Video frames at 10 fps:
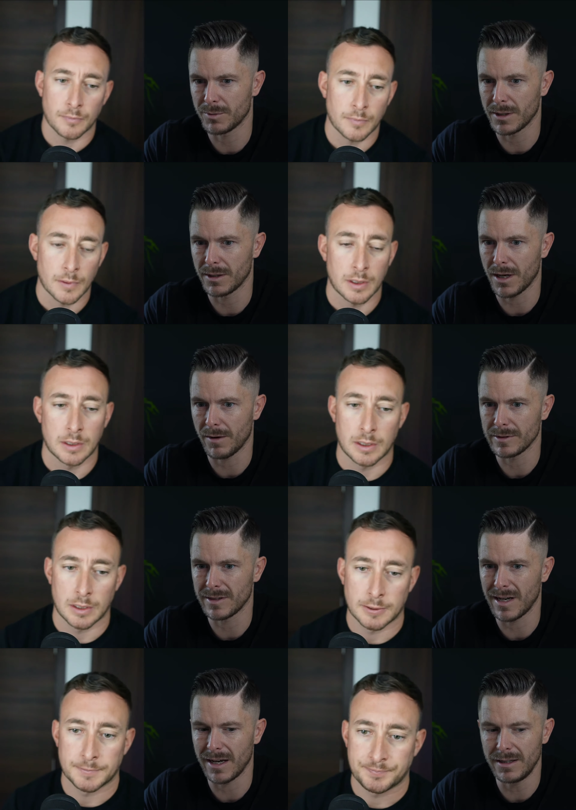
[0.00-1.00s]
Speaker 1: to cover
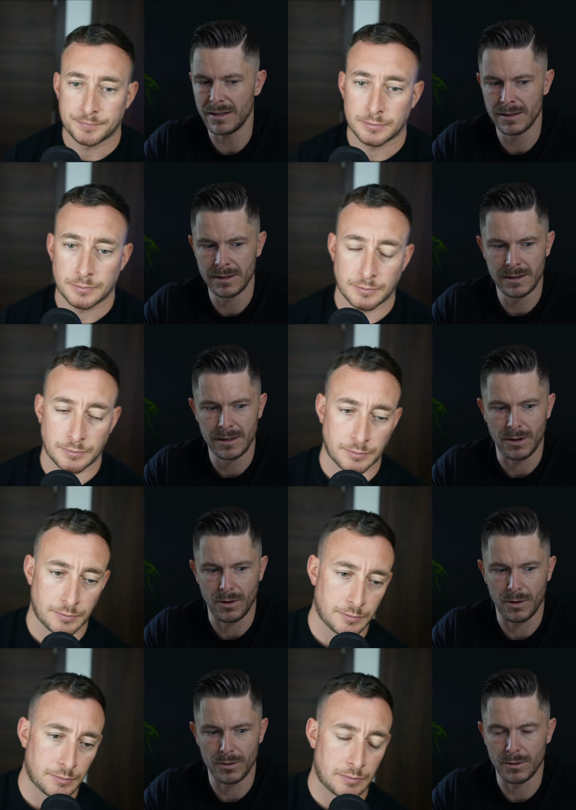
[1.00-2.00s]
today
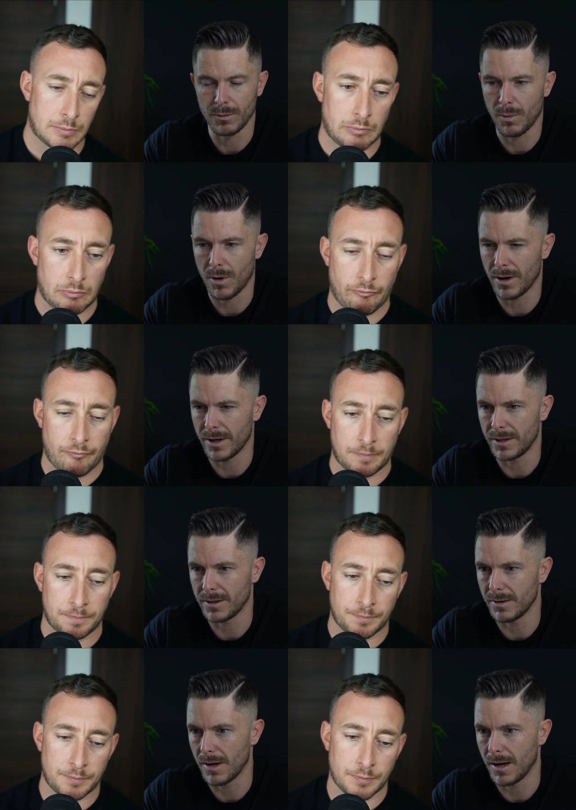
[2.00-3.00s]
on why
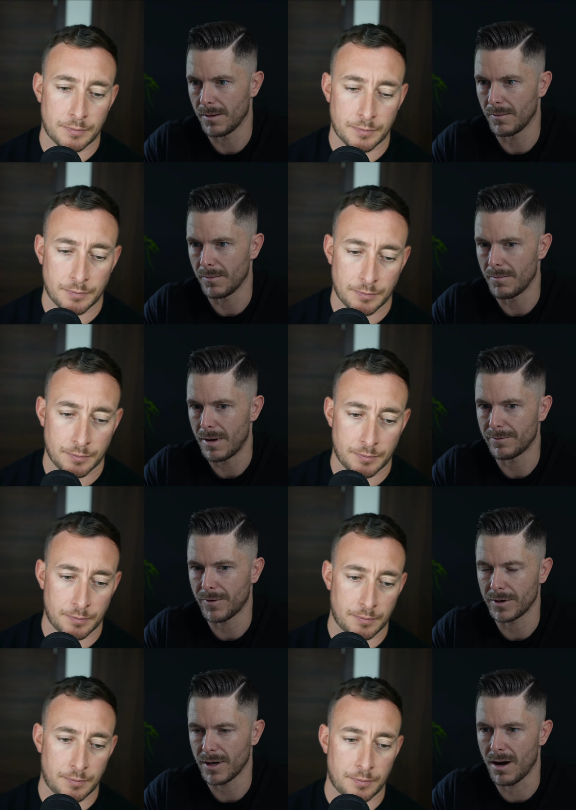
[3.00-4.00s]
uh, men find it
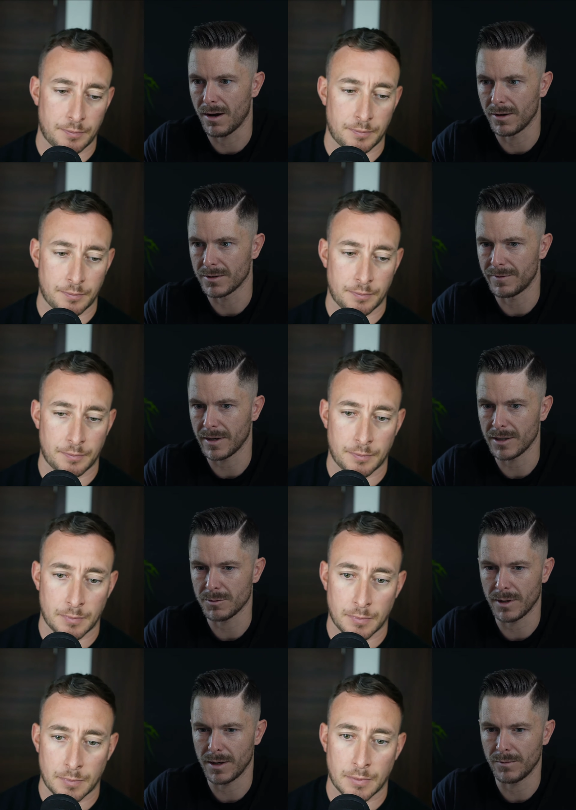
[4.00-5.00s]
hard to figure this one
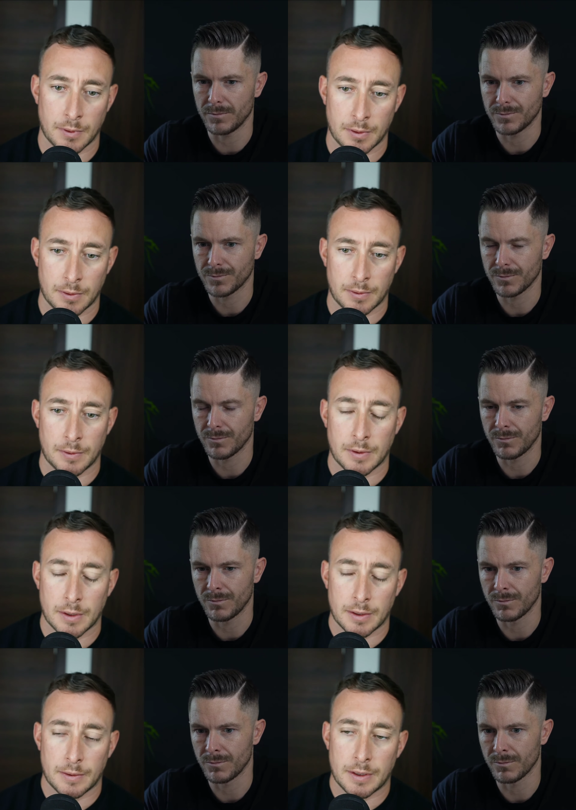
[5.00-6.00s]
out.
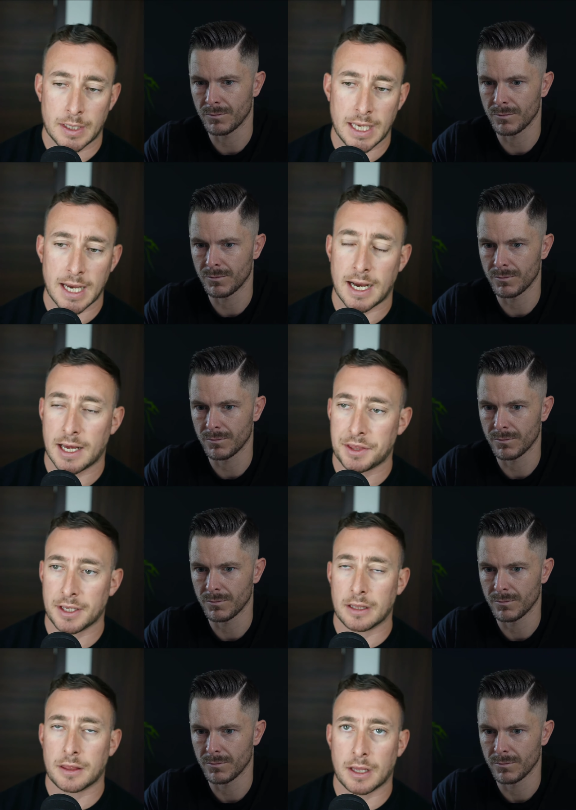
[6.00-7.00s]
Speaker 2: Yeah, I
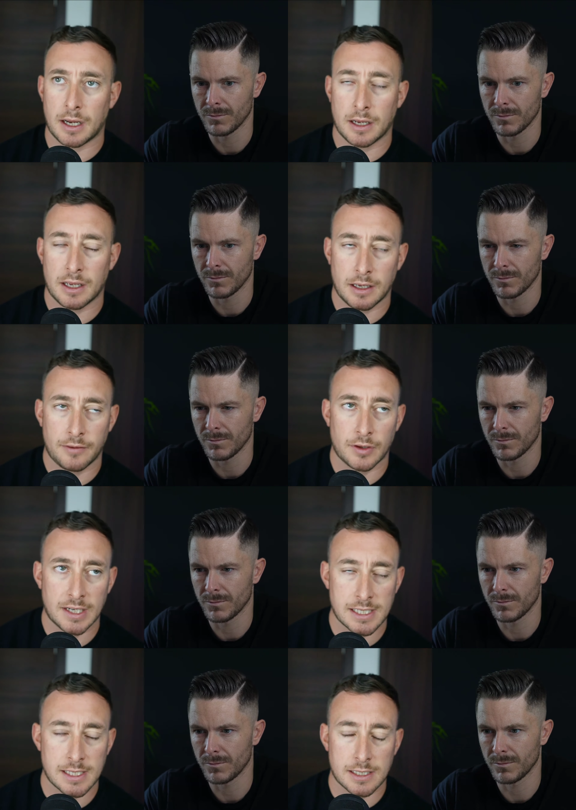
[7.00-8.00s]
think that if you're
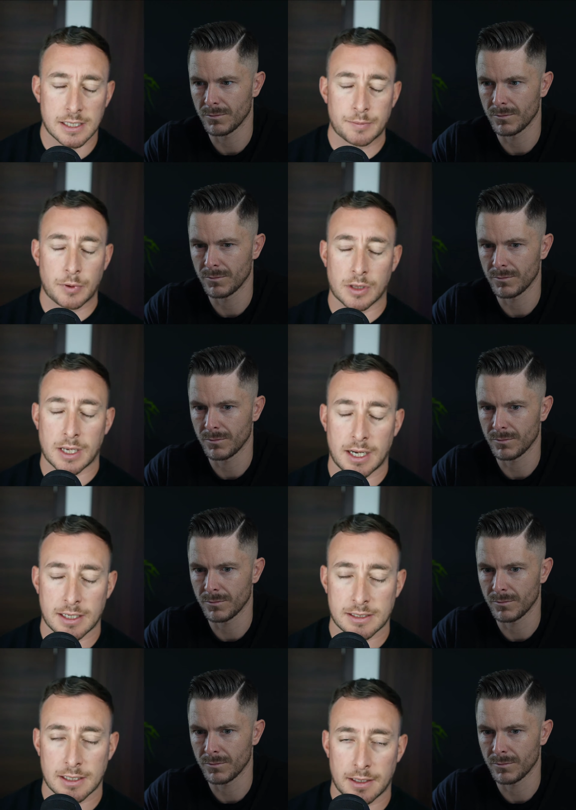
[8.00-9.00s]
listening to this
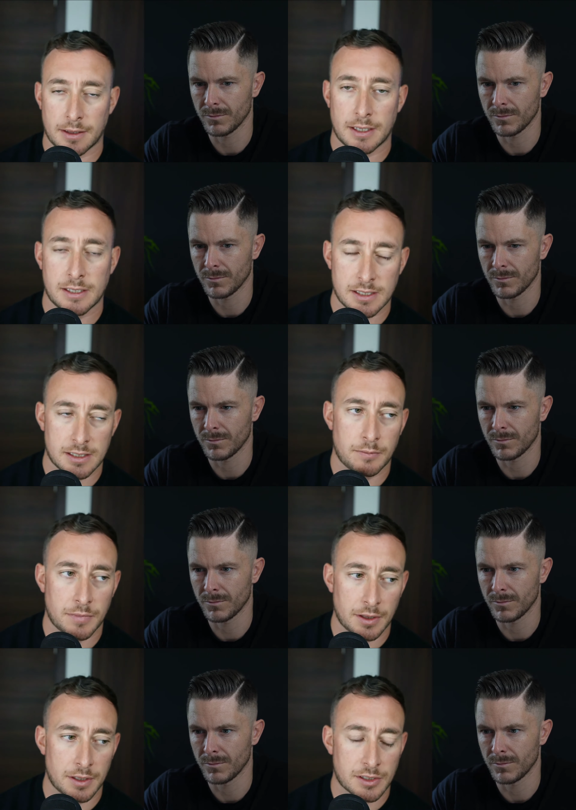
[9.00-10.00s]
podcast, this is
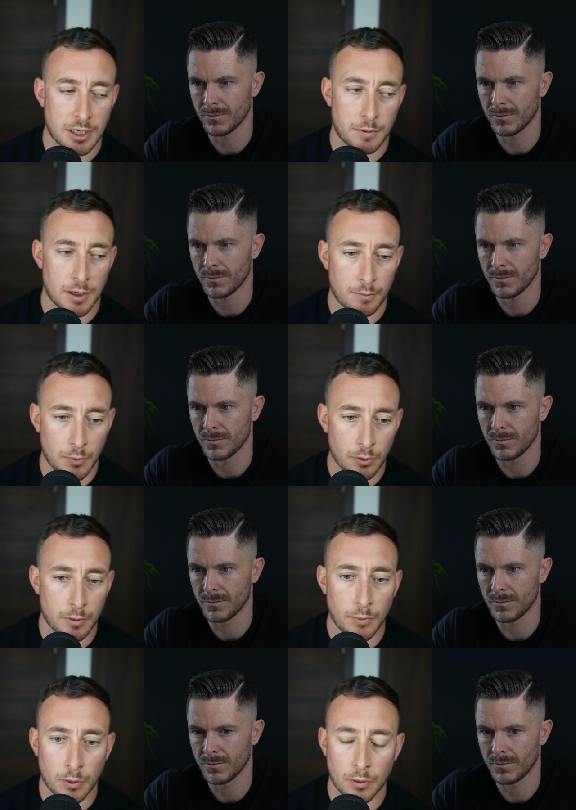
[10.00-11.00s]
something that's coming up more and
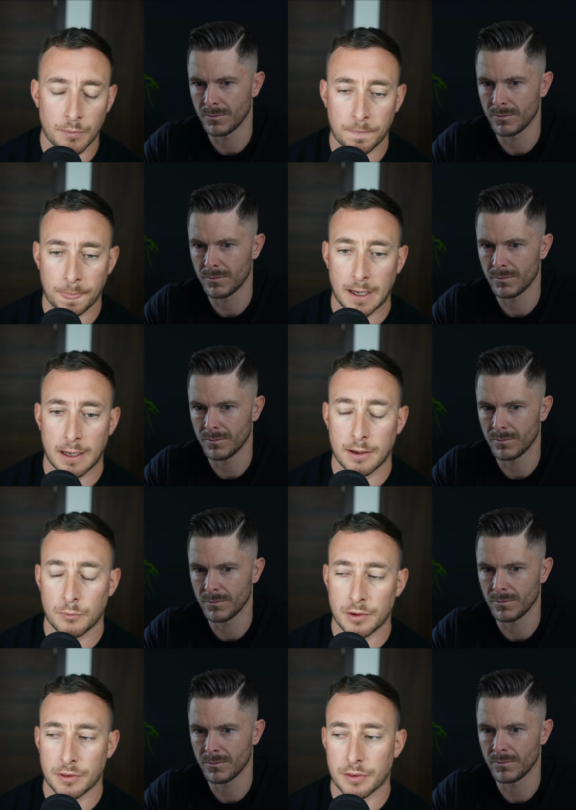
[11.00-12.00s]
more uh, with